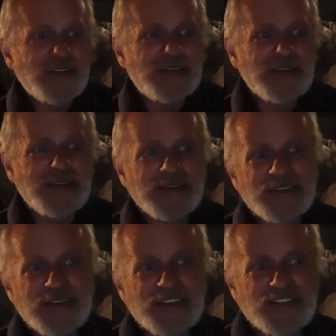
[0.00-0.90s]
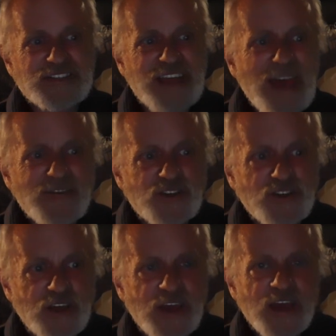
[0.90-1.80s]
thus, thus
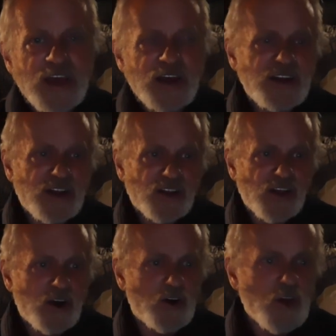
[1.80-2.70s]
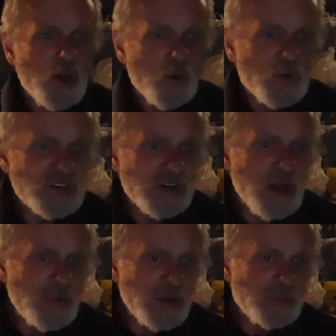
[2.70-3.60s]
savagely declared, was
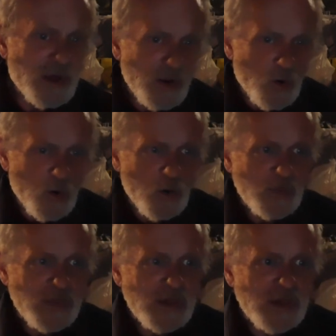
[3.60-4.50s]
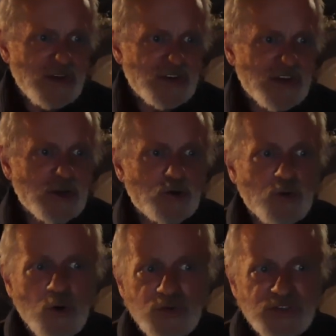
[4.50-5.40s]
accompanied by all these
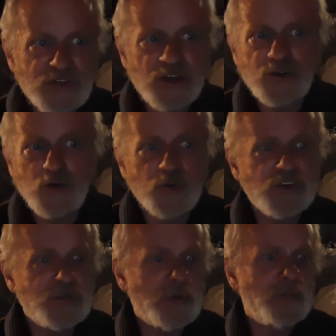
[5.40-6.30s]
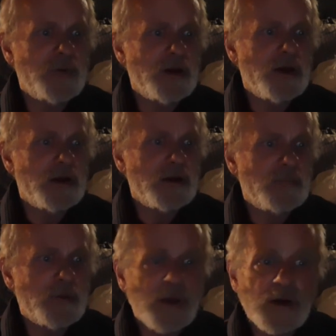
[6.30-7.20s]
atrocious barbar, uh,
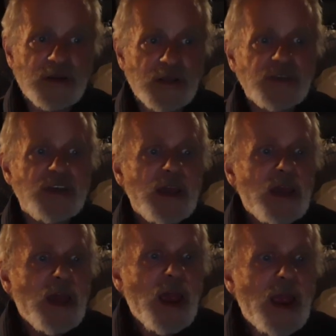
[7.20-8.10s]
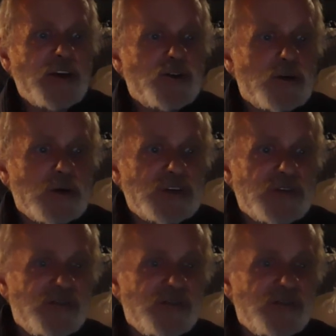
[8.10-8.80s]
barbarities and terrors of